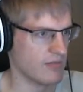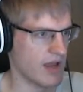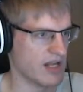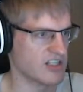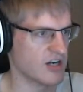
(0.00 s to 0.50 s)

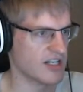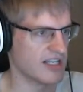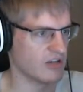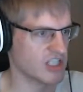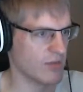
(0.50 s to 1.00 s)
man. It's hard to
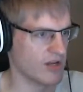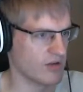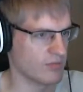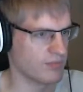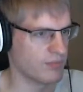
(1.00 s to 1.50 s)
kill shit when
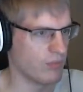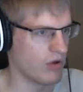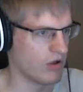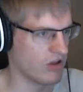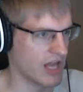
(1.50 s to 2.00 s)
you're
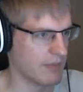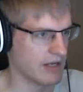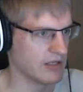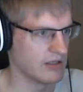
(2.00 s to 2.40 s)
wall climbing.